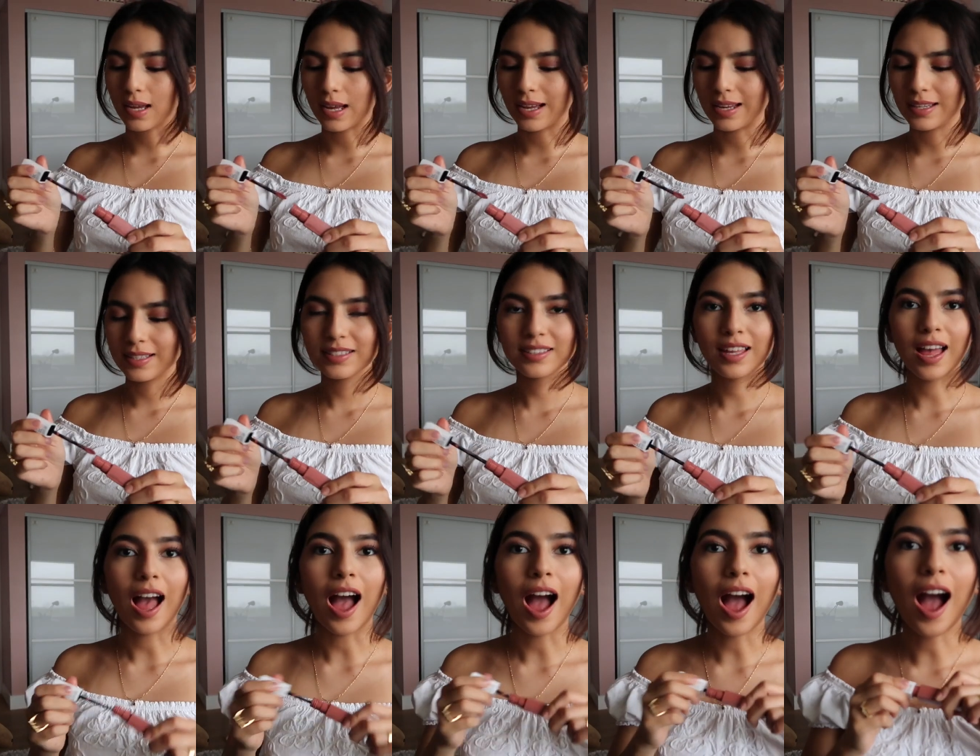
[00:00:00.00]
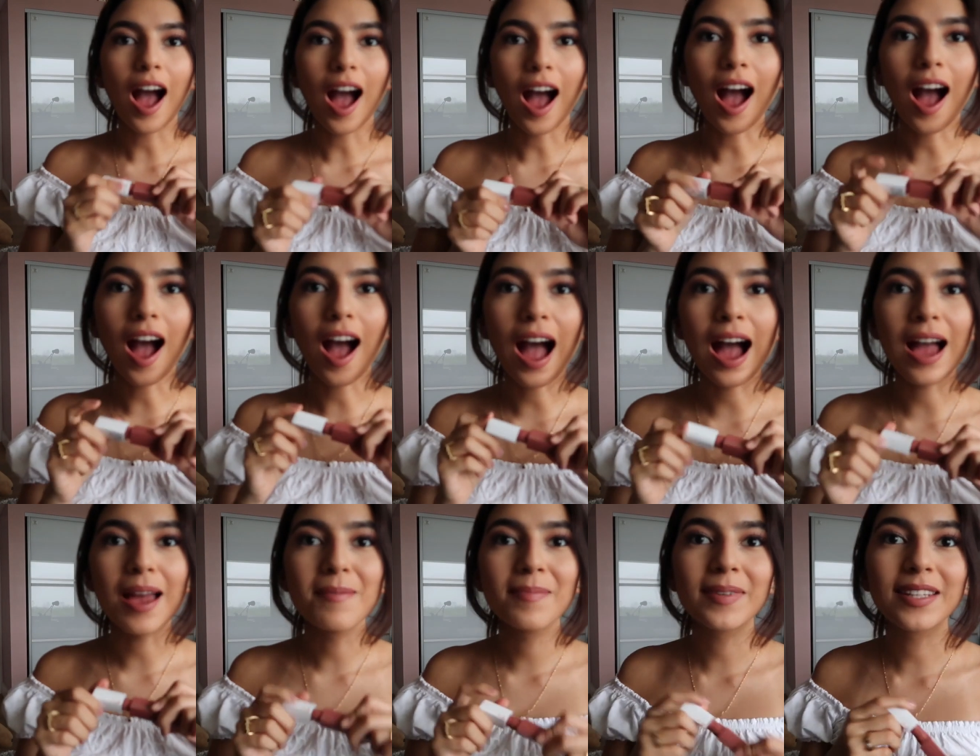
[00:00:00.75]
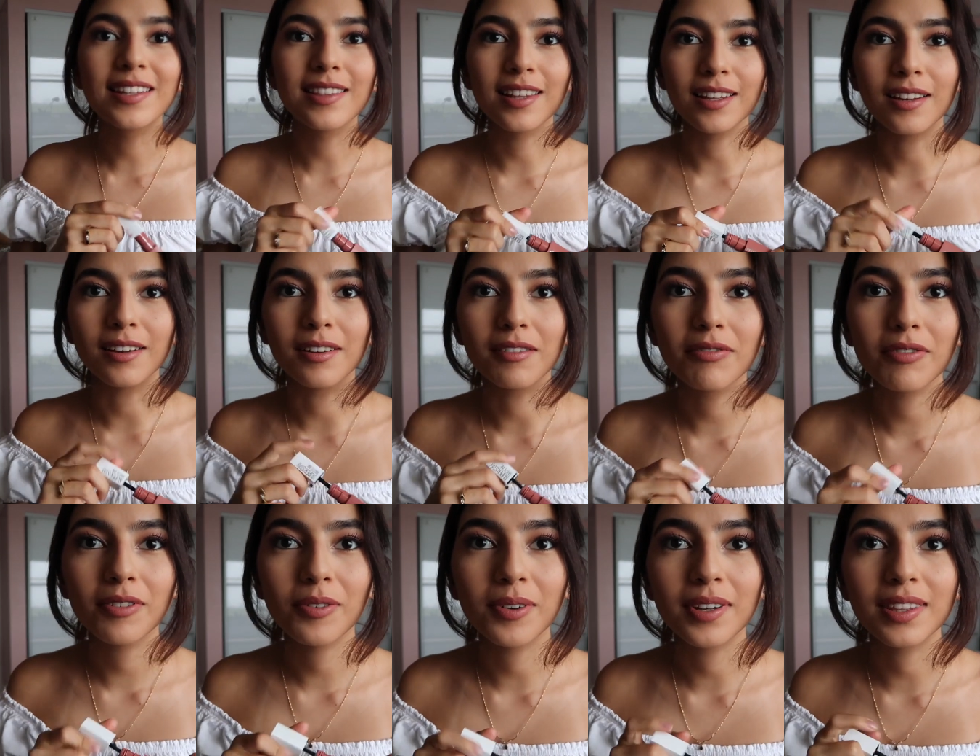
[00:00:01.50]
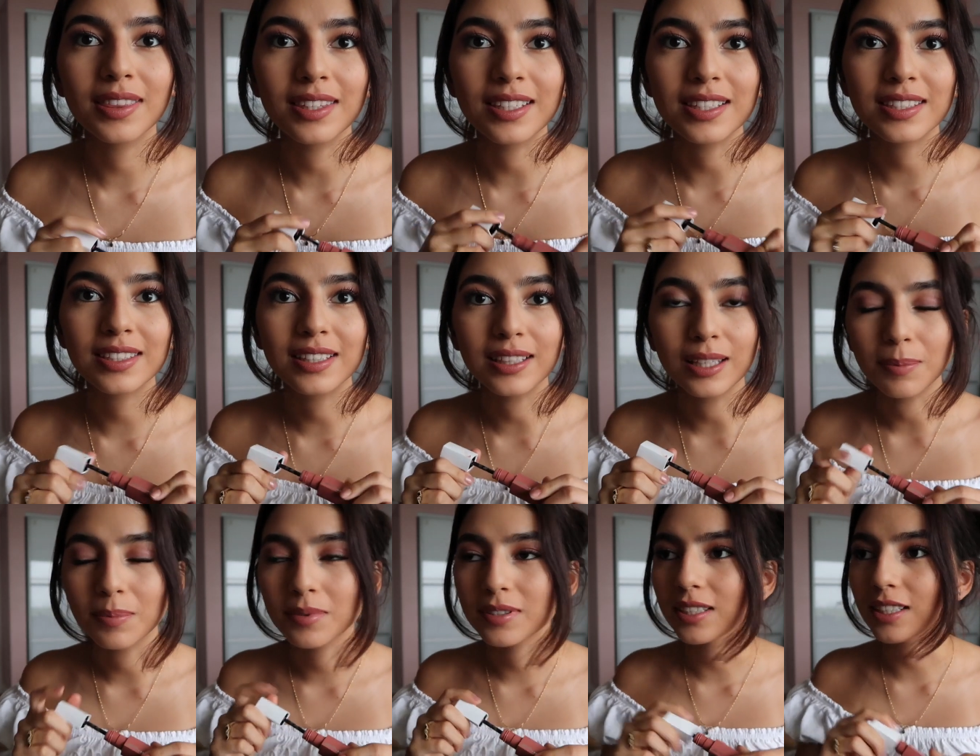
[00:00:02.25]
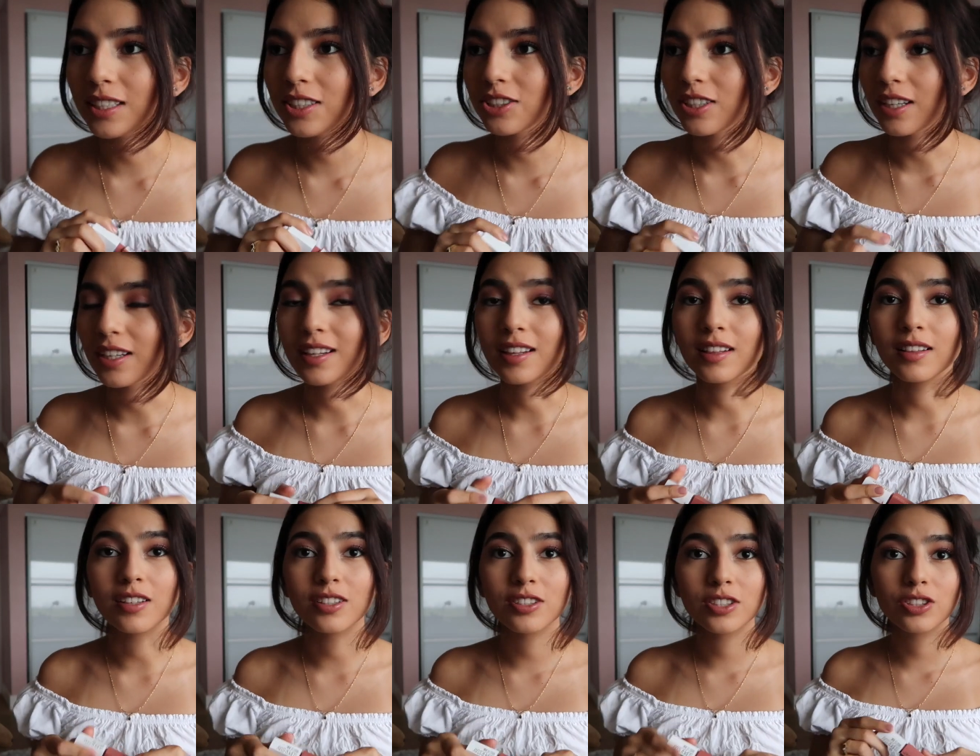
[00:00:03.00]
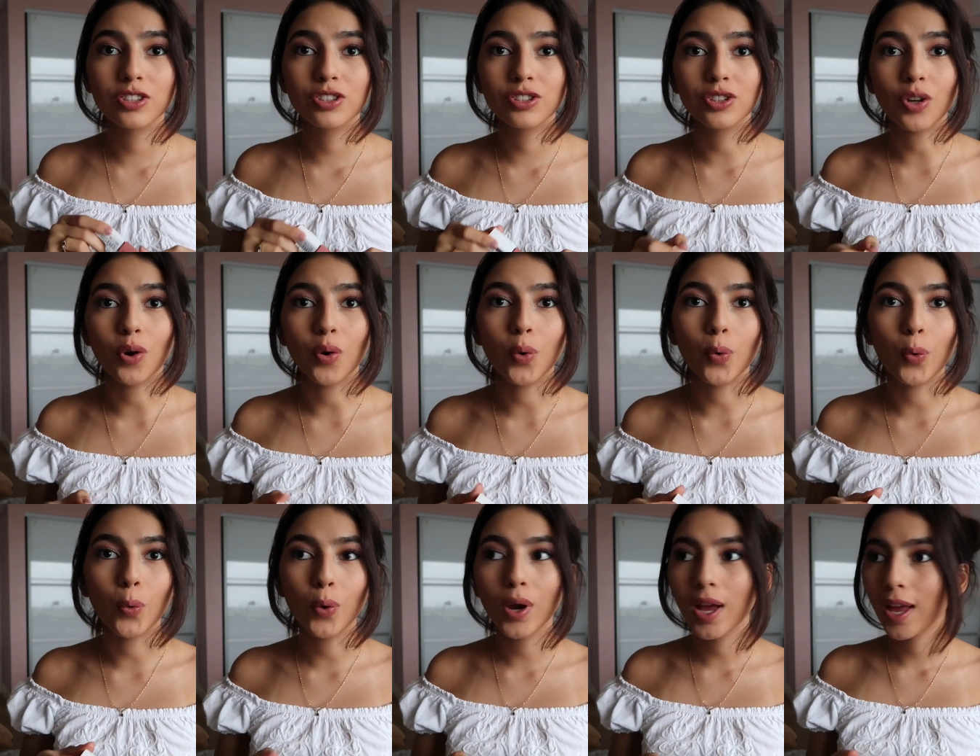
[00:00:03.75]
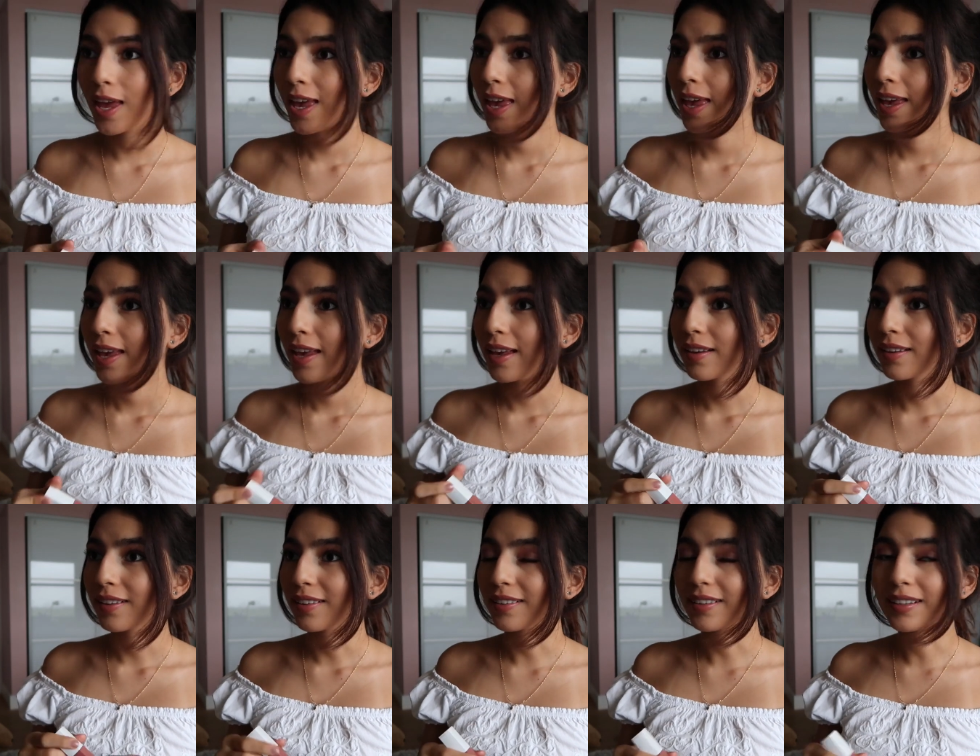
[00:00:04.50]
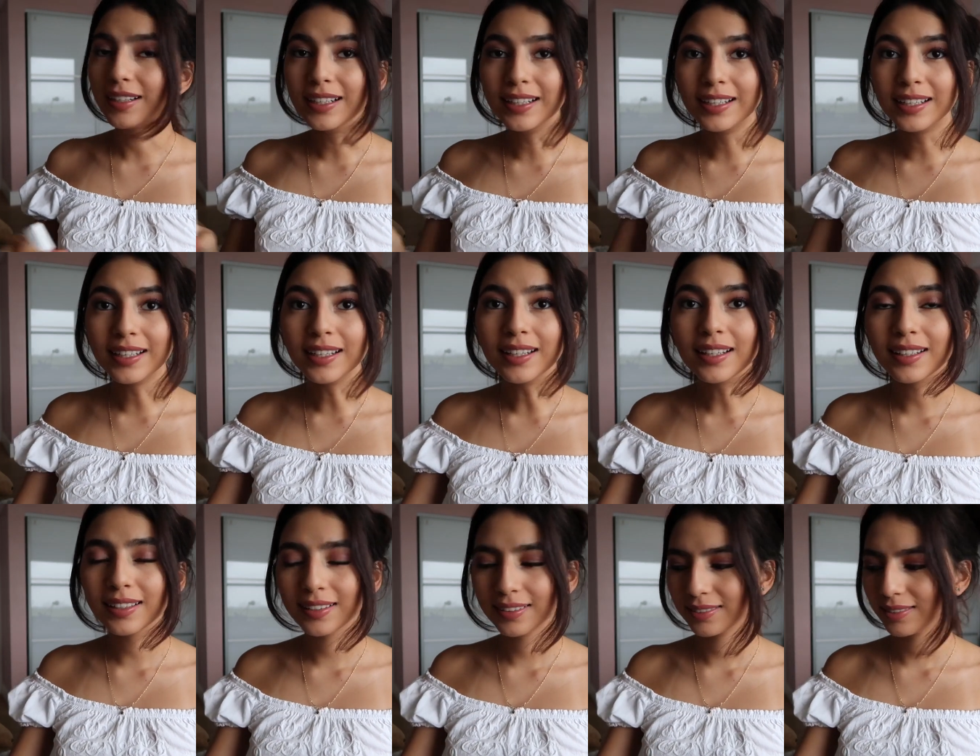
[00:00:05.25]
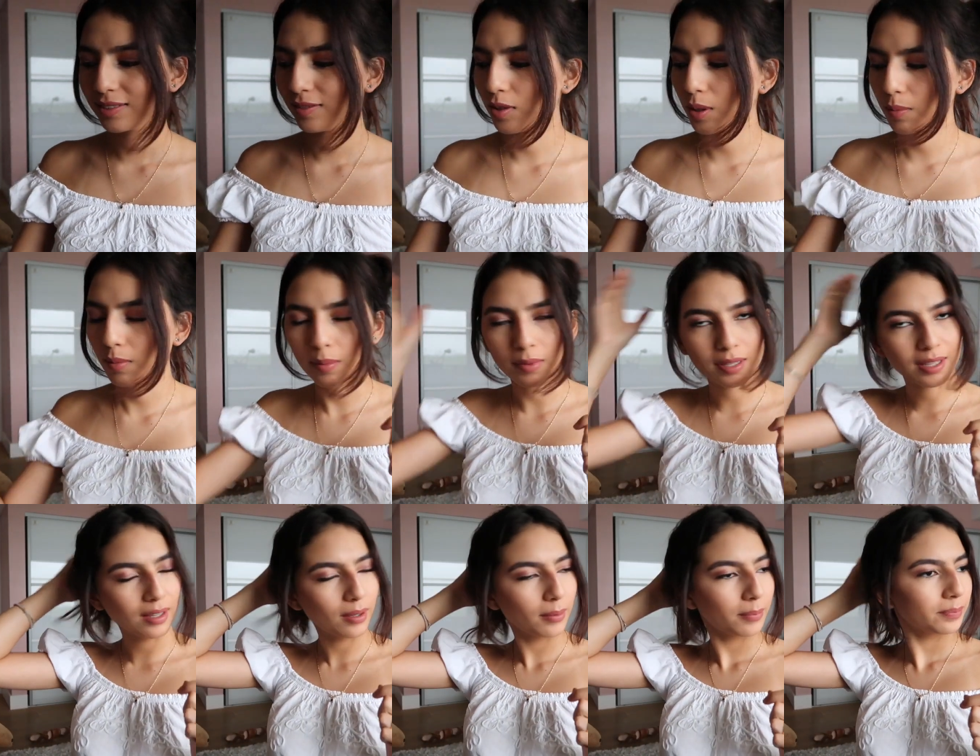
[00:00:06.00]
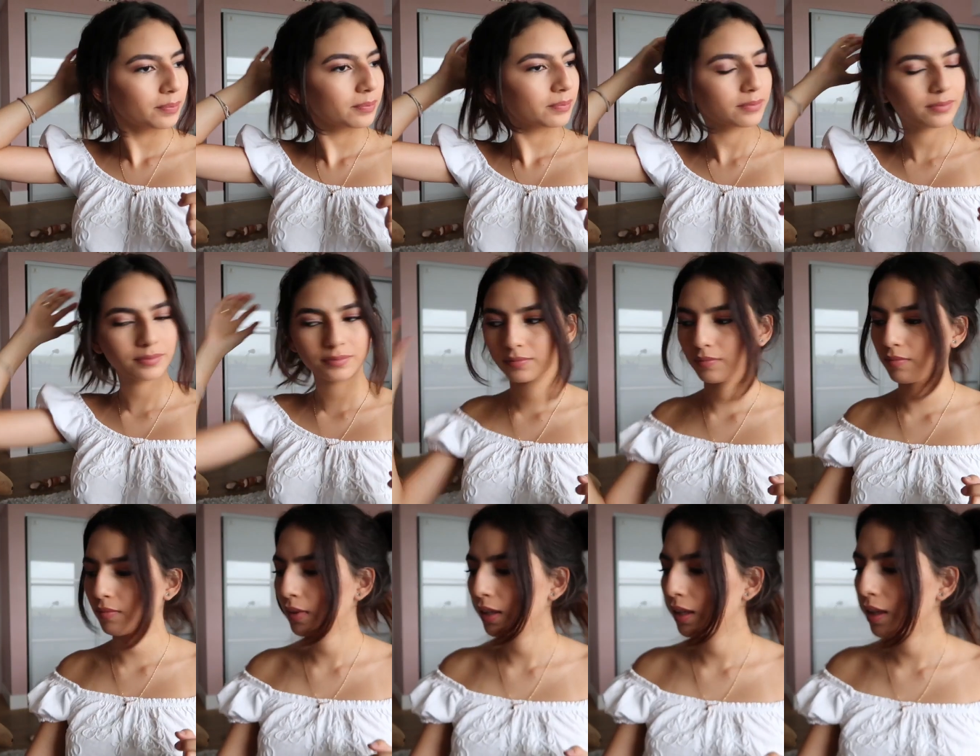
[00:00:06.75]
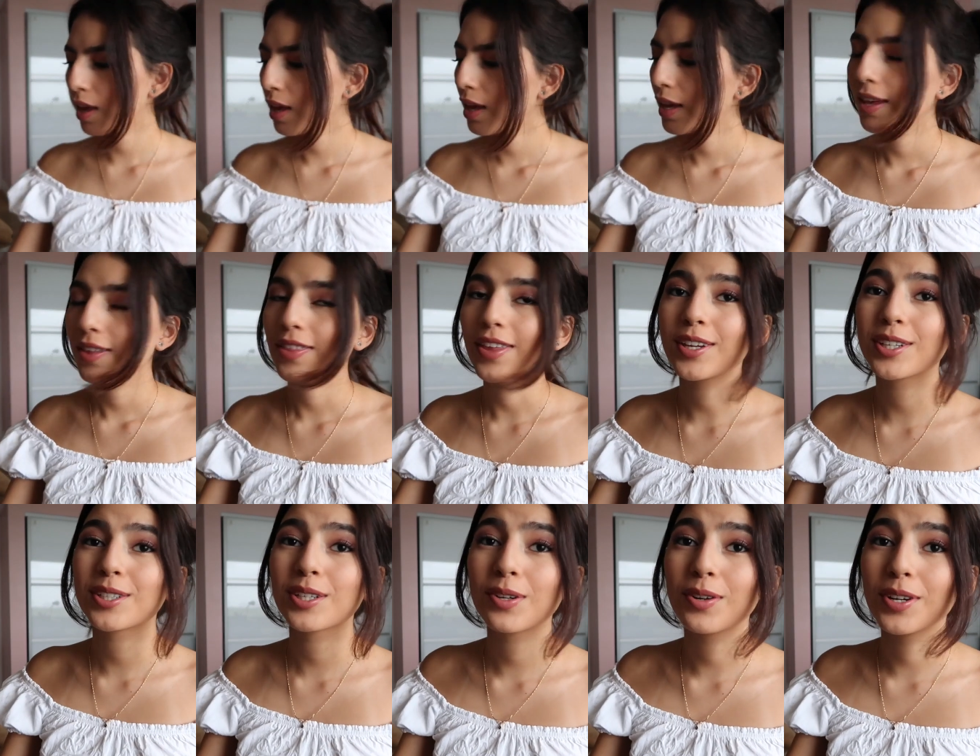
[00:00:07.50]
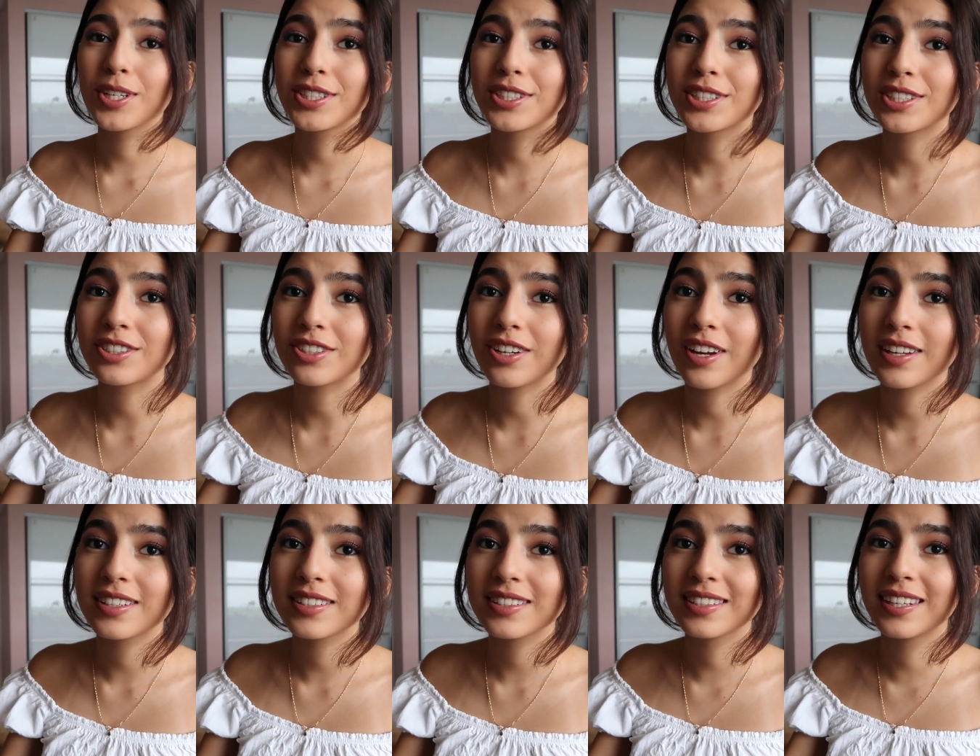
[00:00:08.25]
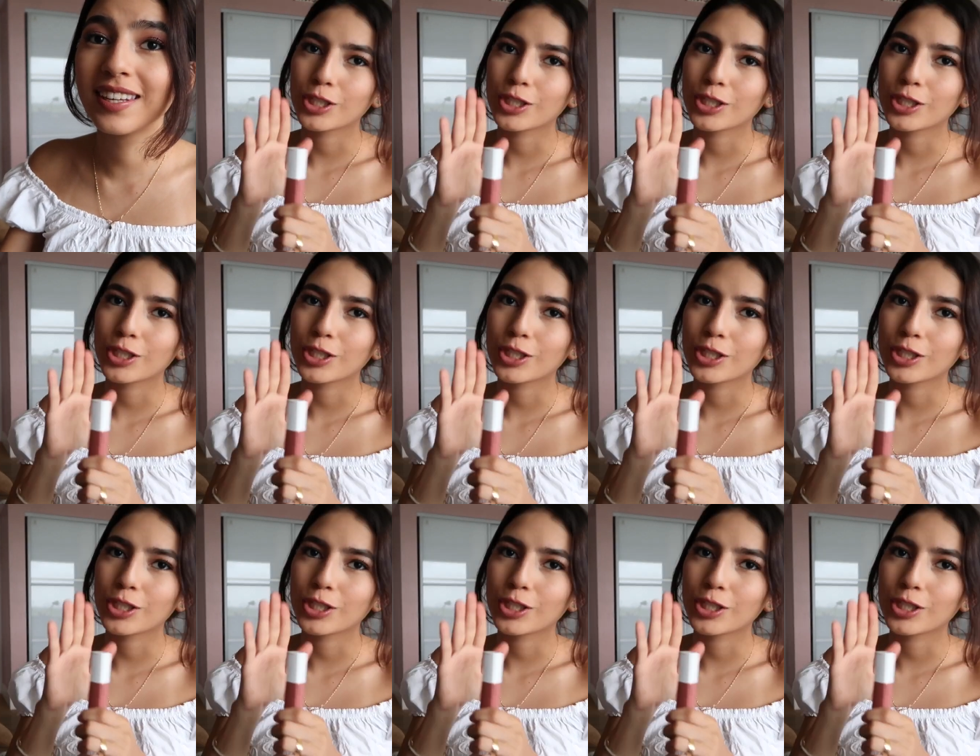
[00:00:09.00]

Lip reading: Guys, I'm in love with this lipstick shade. It looks so good with my makeup. Thank you, Kristen Johns.